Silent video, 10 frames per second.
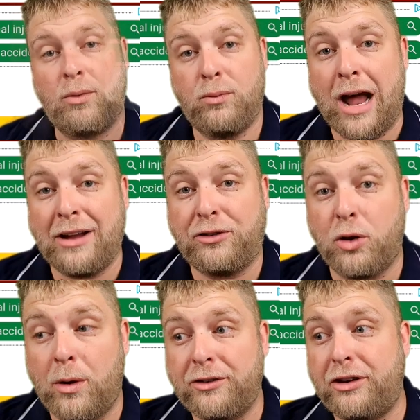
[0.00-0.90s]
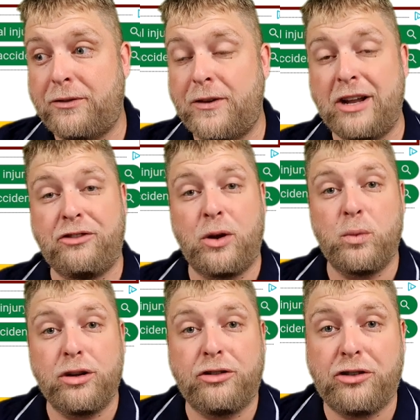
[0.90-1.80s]
Right, so once it's finished, it
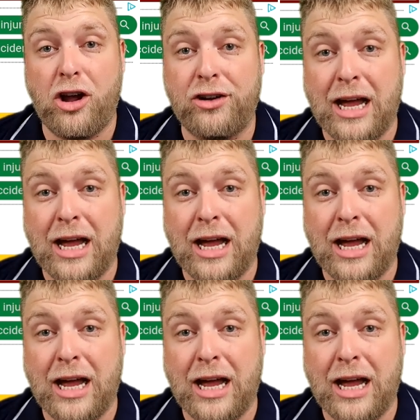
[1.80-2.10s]
will start